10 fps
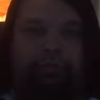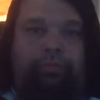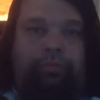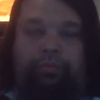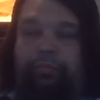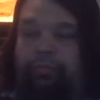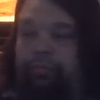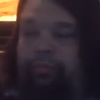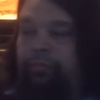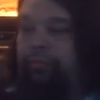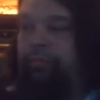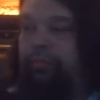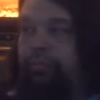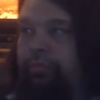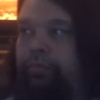
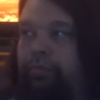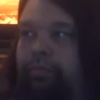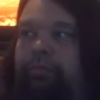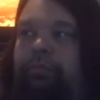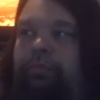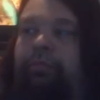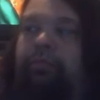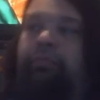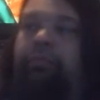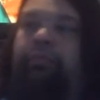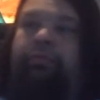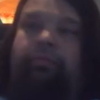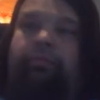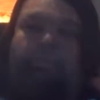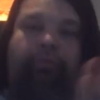
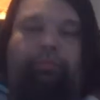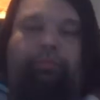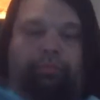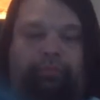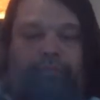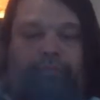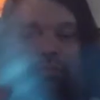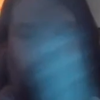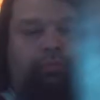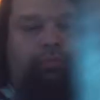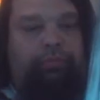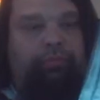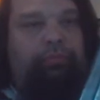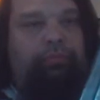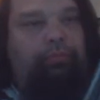
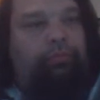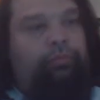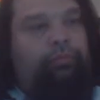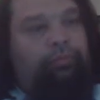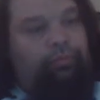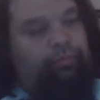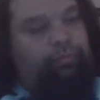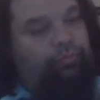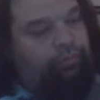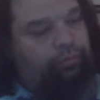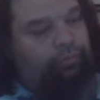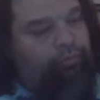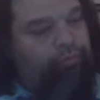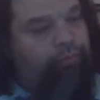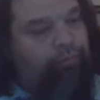
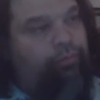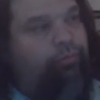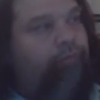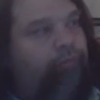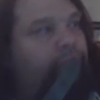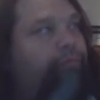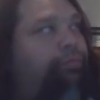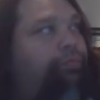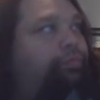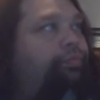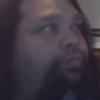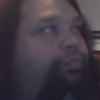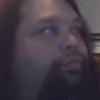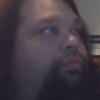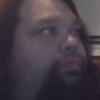
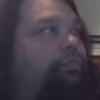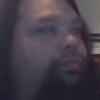Nobody speaks.